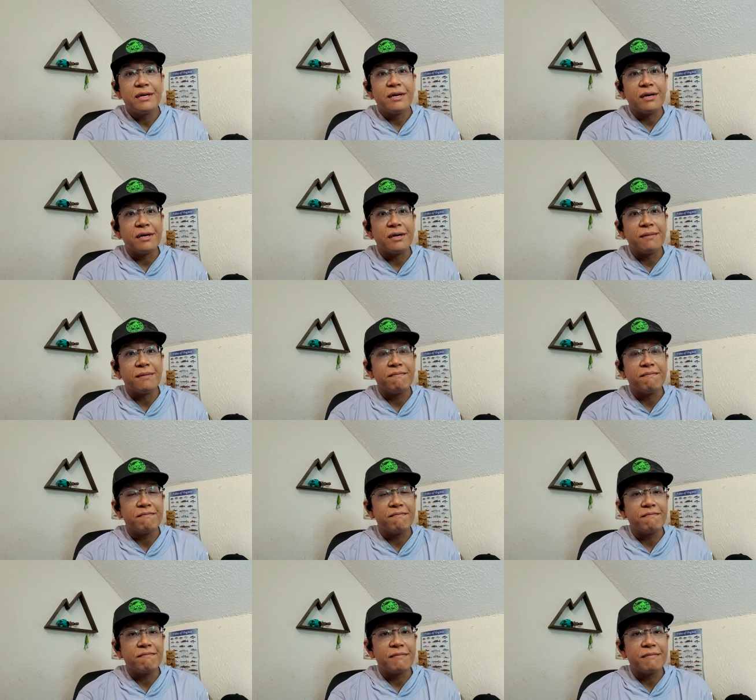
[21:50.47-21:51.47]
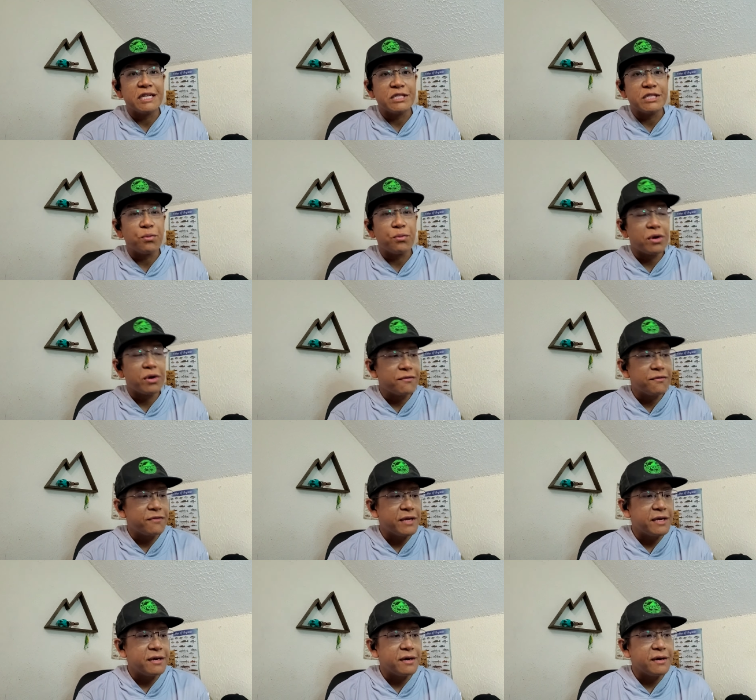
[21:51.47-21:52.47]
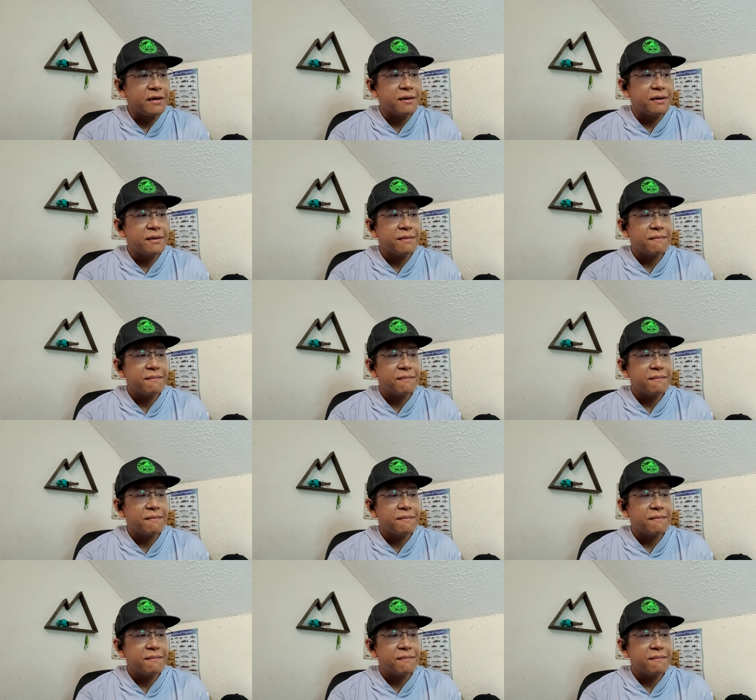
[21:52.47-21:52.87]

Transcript: Um, that's one of the, uh,